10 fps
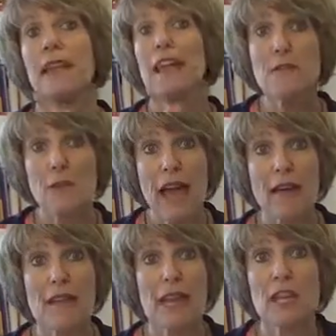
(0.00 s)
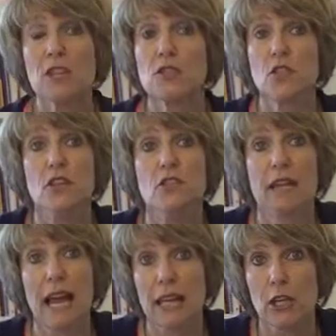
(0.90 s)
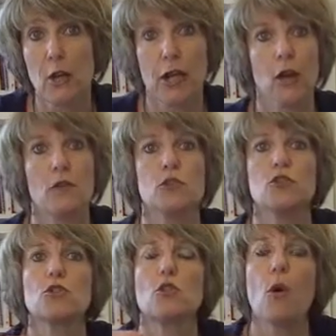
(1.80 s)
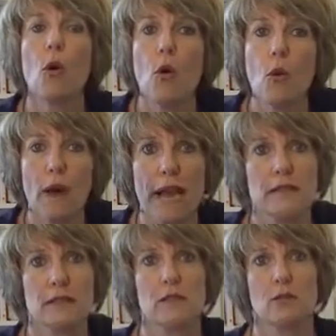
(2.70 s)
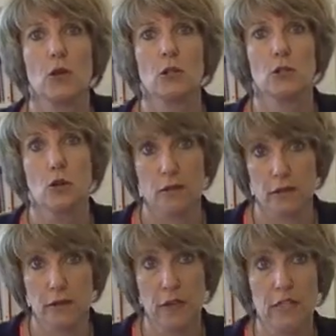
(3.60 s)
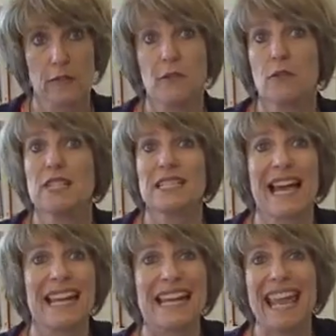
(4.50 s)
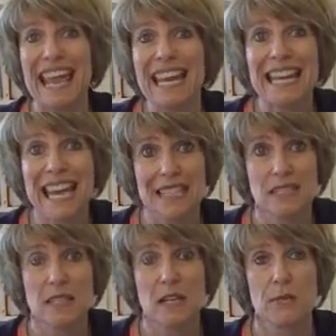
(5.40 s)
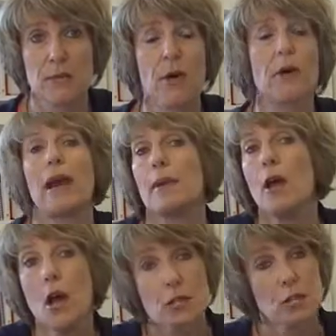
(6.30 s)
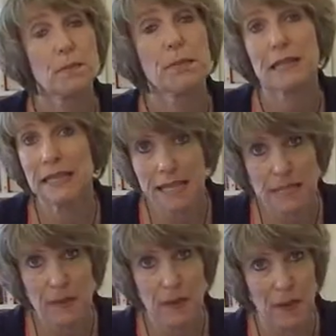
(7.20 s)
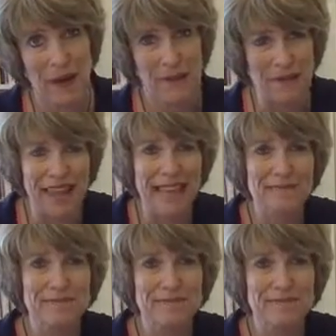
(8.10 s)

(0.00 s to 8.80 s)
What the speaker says: If you have any concerns regarding your health, you should always consult your doctor first before starting any exercise program. So please be aware of that.